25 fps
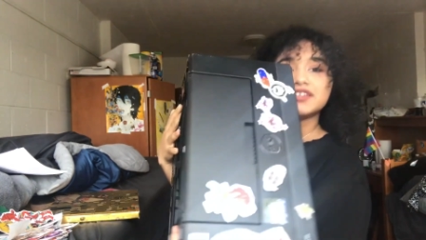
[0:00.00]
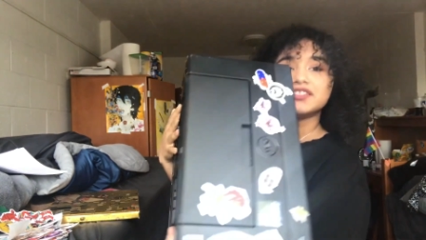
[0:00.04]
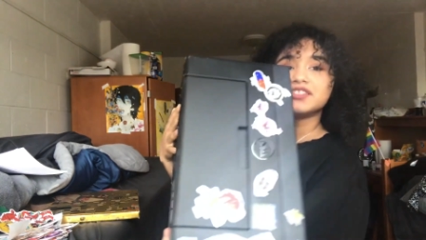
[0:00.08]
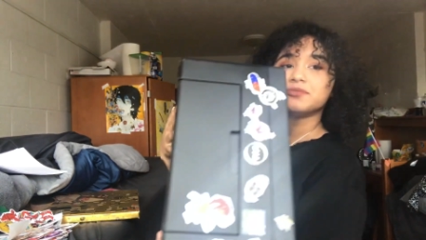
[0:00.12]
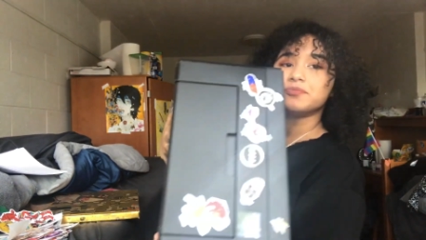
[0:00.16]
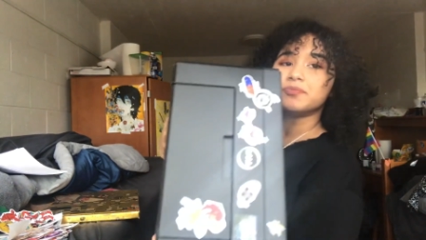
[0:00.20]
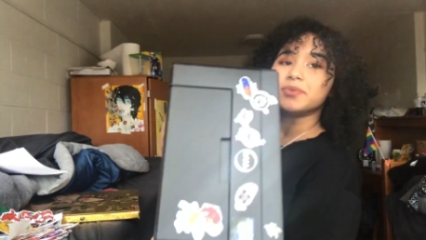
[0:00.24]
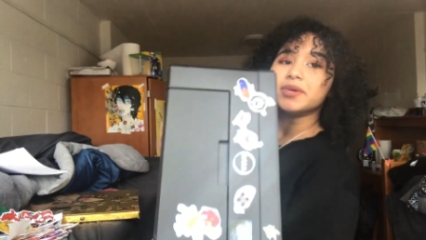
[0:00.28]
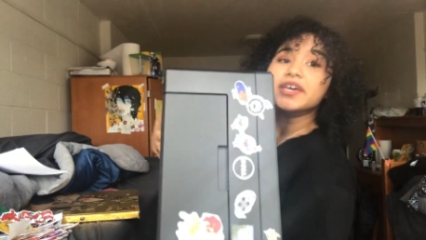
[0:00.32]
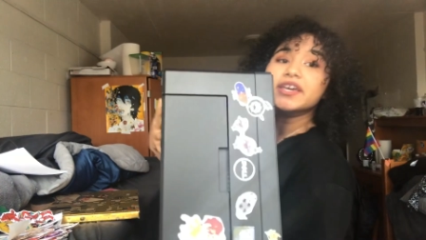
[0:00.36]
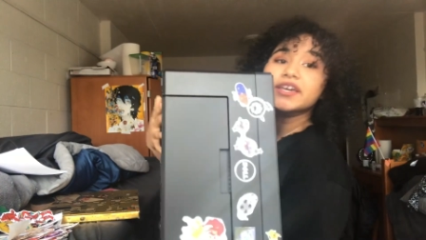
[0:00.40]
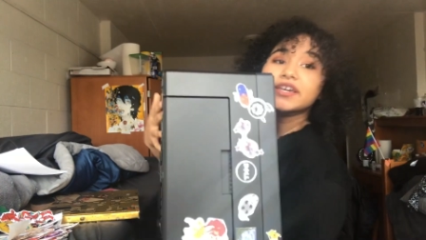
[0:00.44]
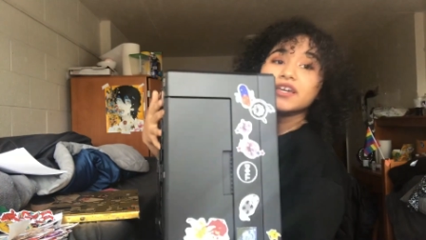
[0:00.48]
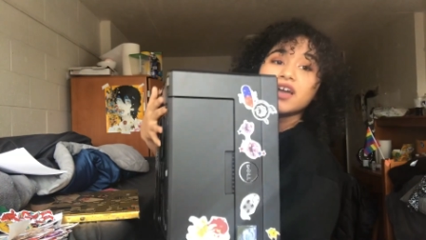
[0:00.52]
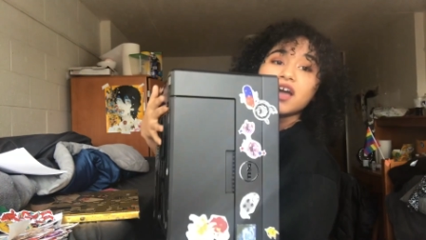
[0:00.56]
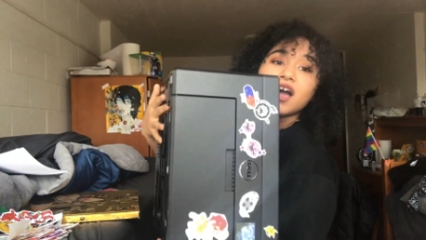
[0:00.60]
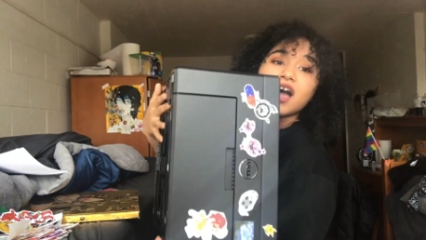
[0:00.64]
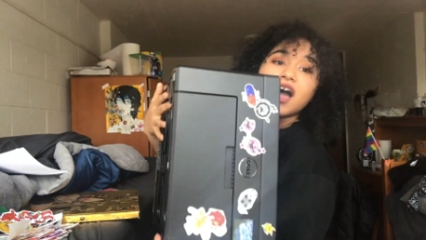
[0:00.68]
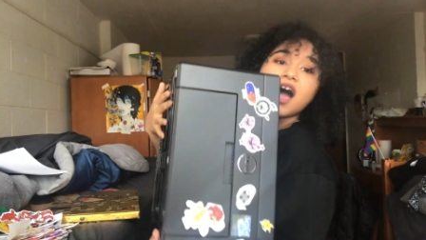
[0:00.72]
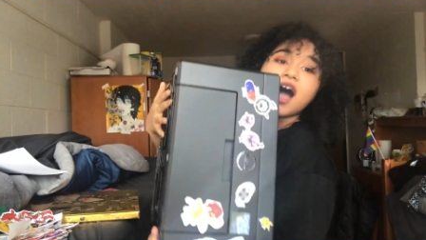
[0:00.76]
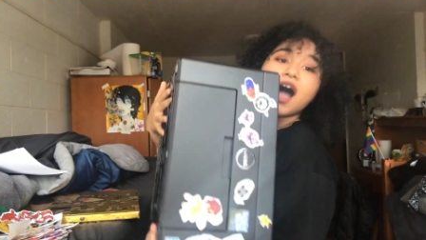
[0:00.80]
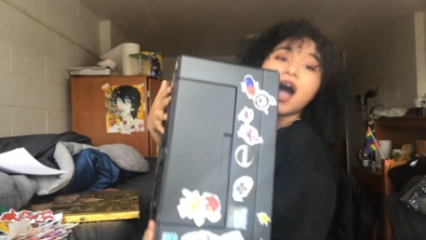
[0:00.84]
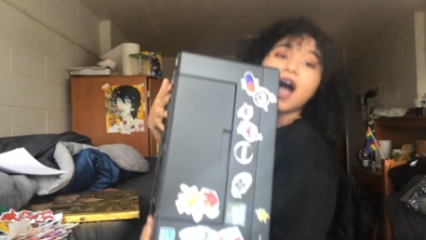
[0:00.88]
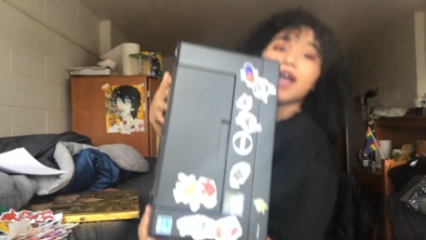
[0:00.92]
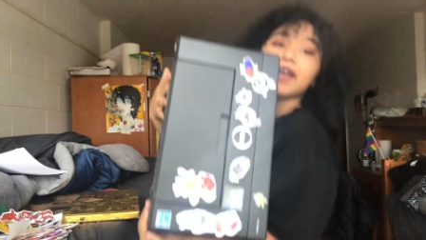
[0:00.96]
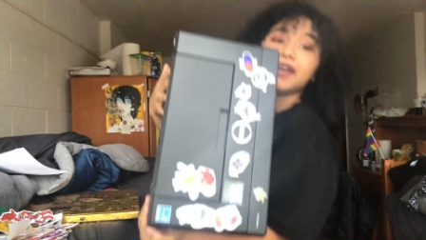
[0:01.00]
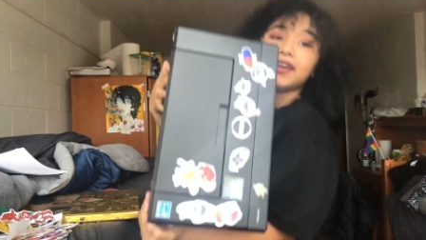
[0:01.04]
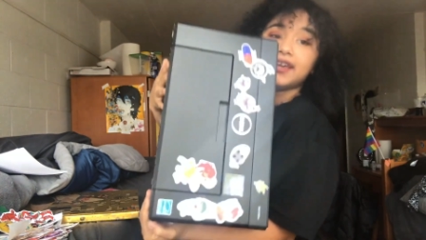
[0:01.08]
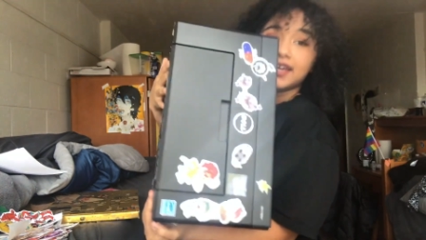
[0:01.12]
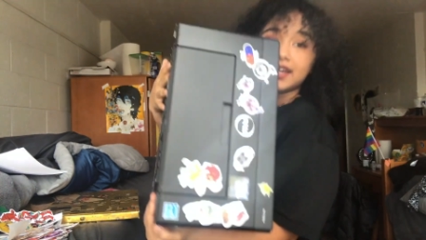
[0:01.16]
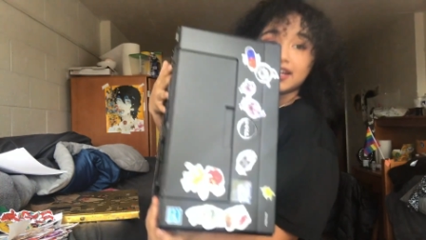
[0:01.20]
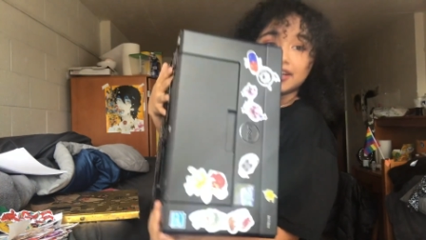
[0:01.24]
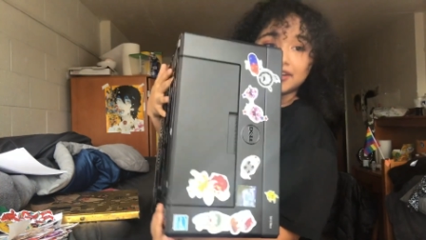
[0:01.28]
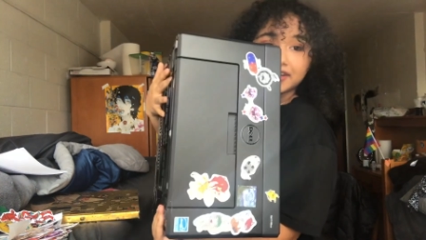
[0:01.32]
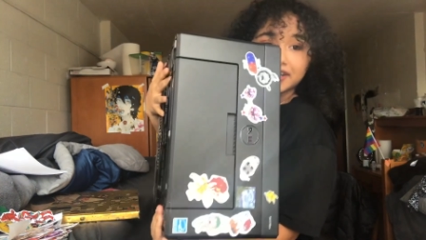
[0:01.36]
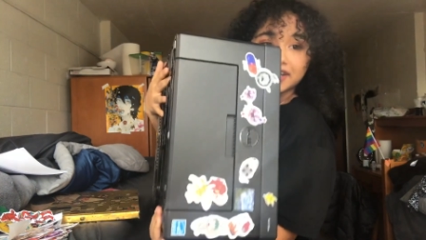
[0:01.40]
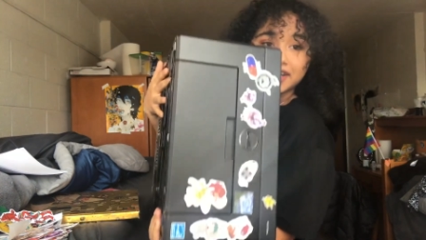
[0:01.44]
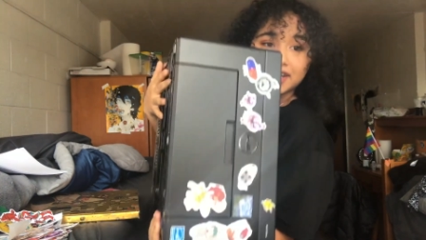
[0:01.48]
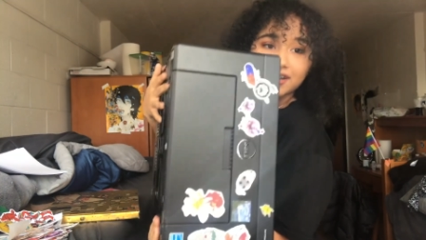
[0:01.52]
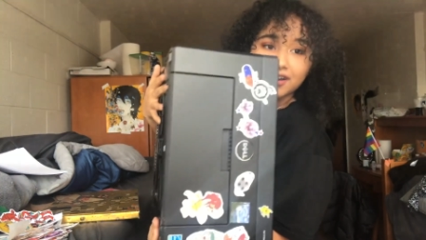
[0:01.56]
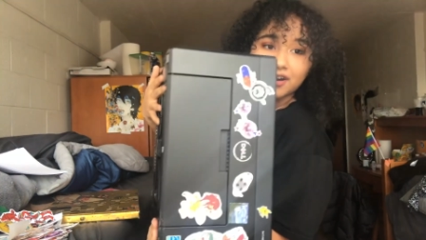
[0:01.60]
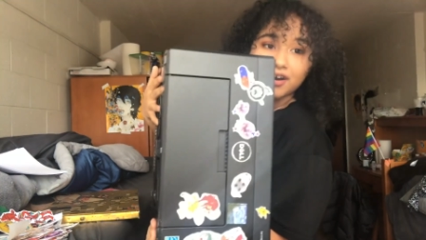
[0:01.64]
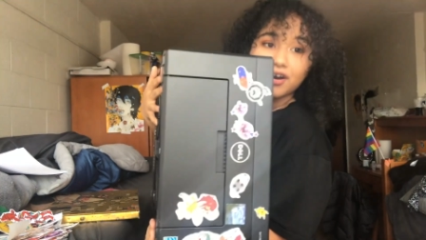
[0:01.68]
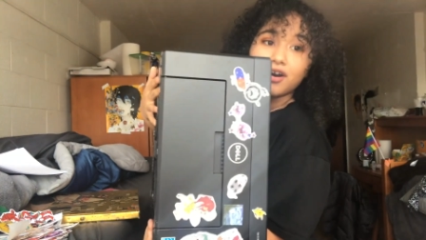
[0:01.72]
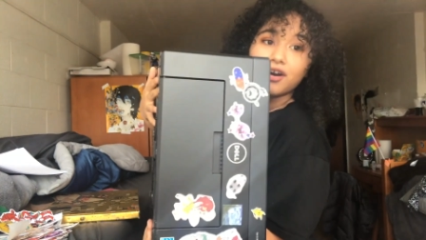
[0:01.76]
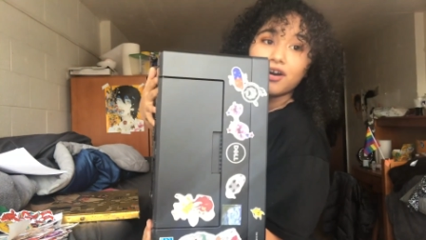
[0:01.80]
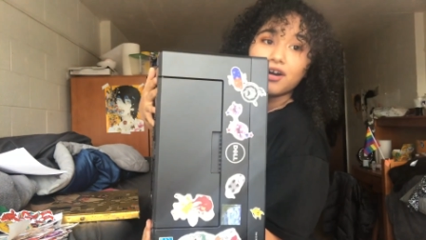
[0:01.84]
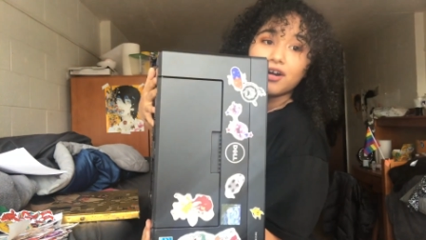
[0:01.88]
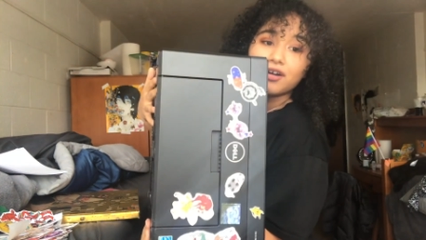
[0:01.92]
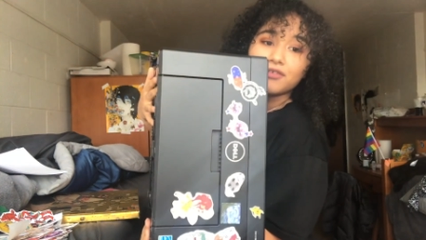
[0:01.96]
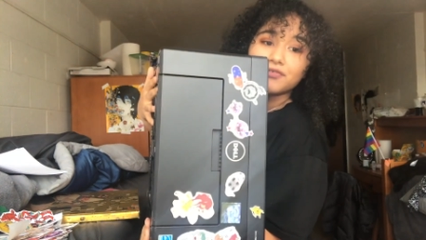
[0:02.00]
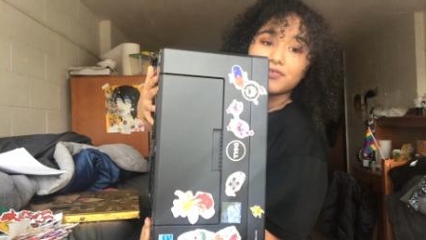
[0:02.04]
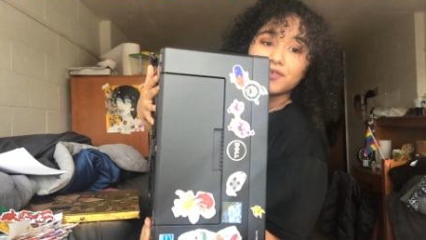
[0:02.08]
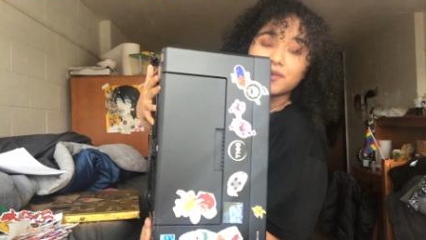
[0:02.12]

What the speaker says: it's big. I carried it all